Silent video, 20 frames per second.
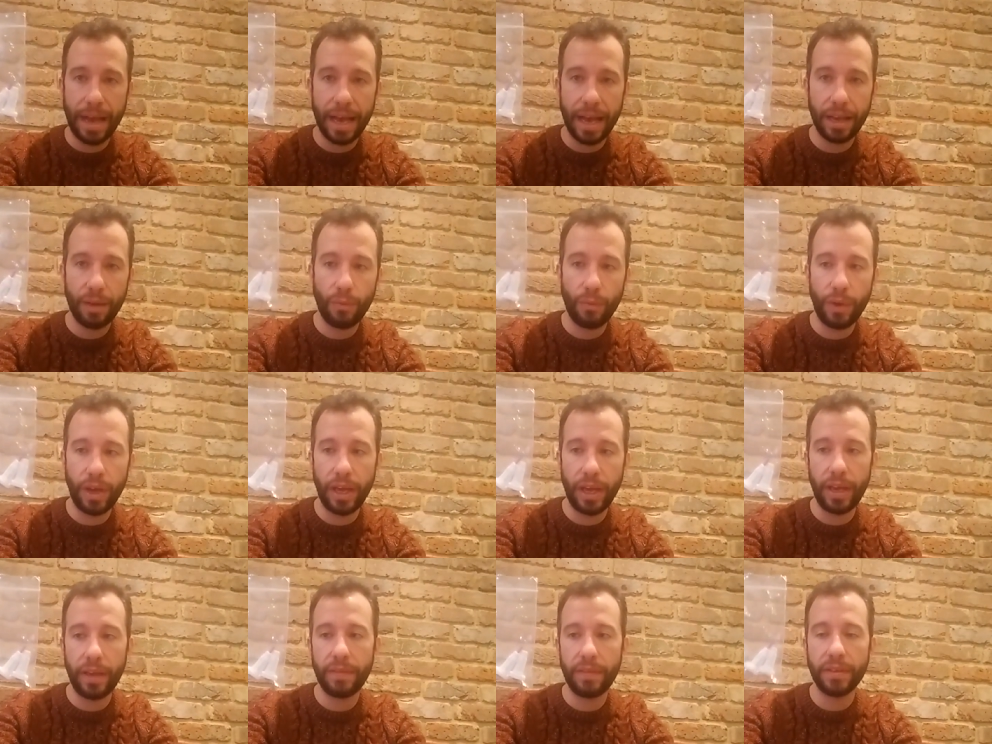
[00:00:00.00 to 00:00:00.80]
bag
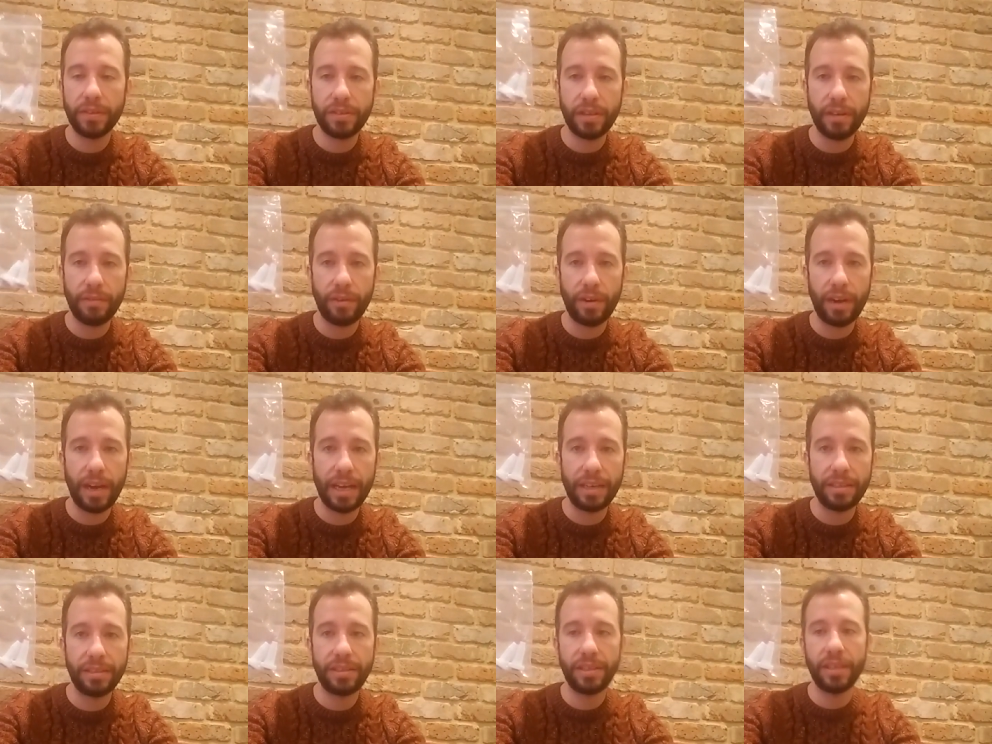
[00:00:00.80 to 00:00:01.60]
with several
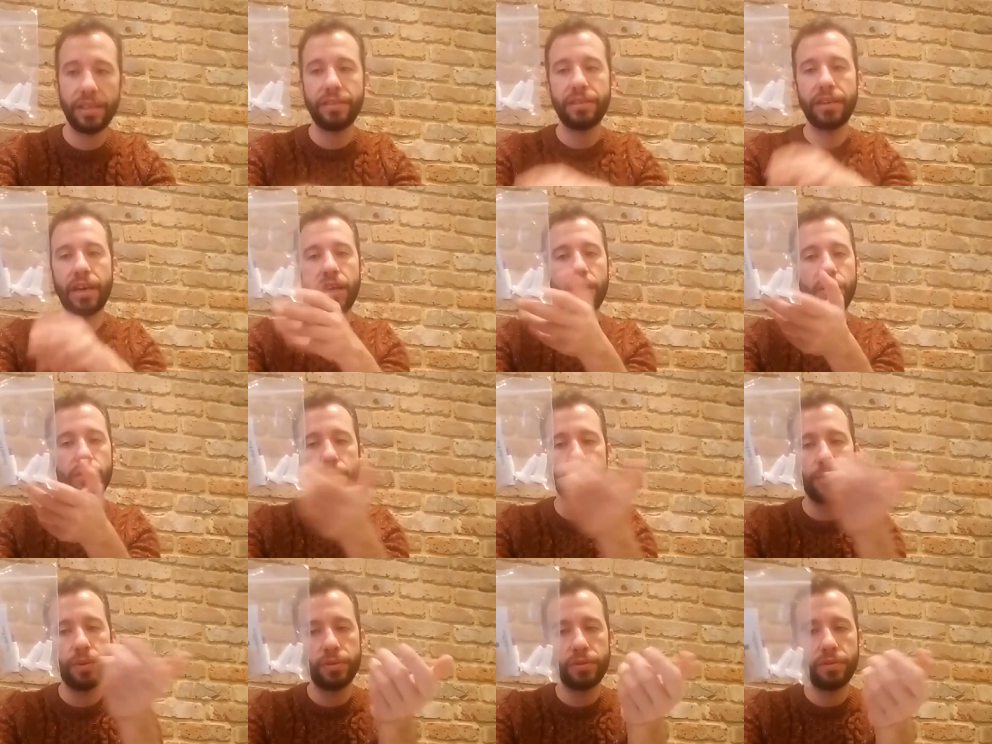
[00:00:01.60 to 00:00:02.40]
lancets. I
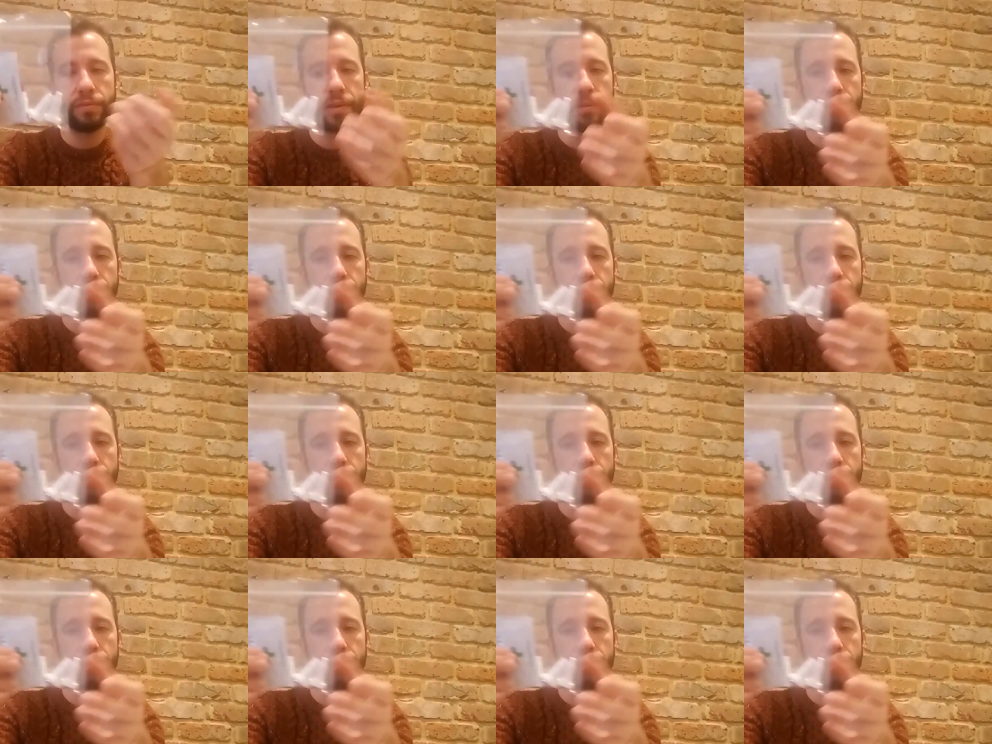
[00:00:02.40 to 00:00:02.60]
use most of